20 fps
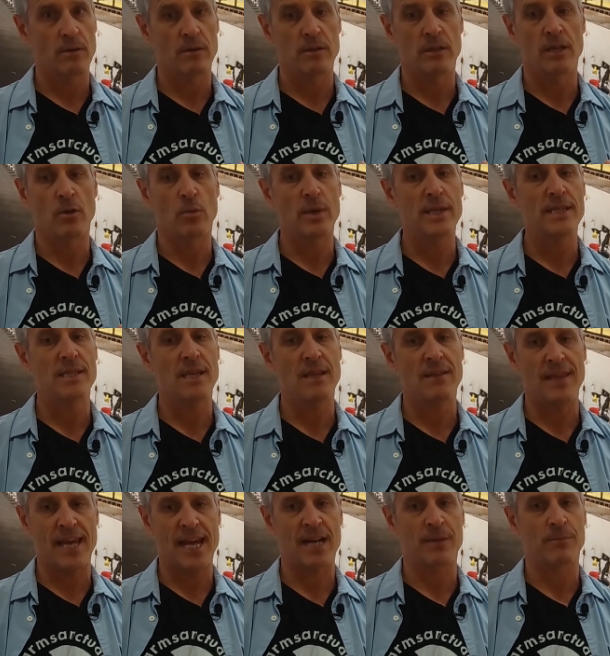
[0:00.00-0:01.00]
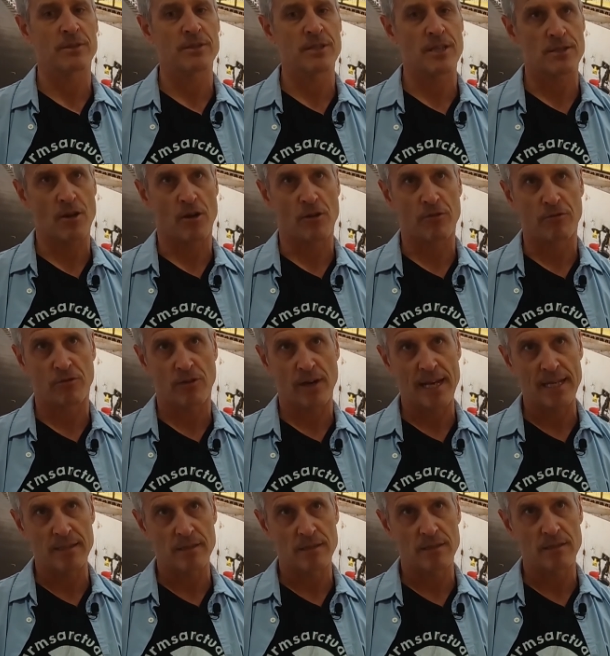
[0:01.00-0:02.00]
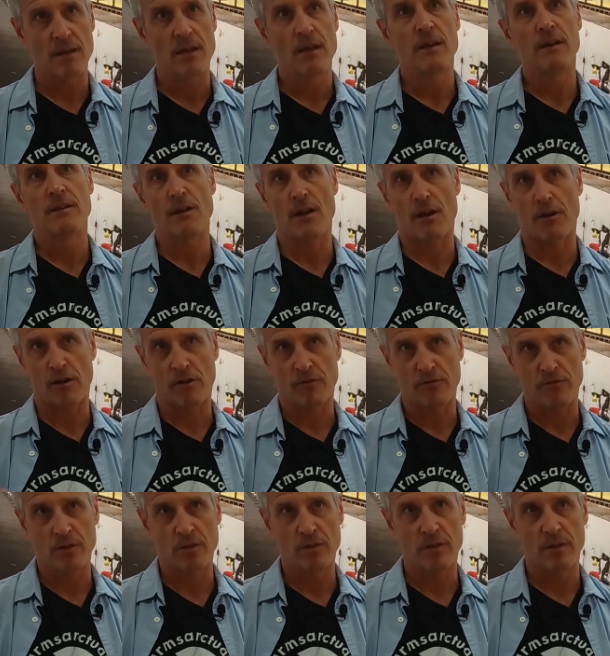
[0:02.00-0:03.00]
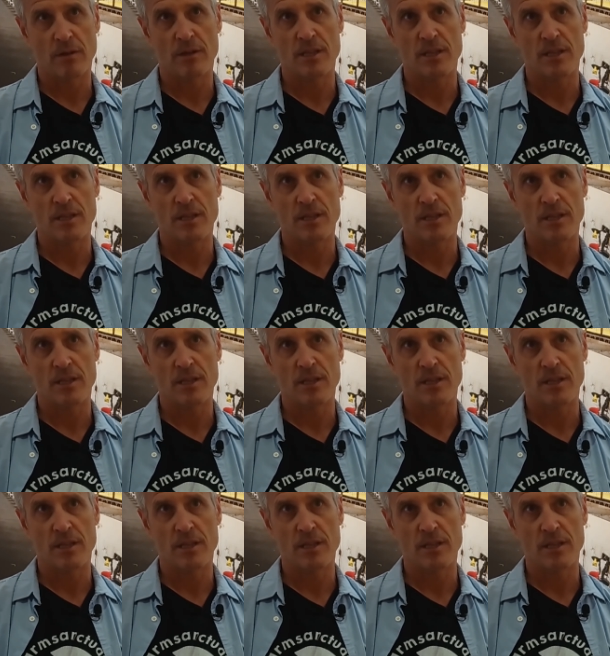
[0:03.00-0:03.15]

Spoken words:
we see the animals as our friends, not our food.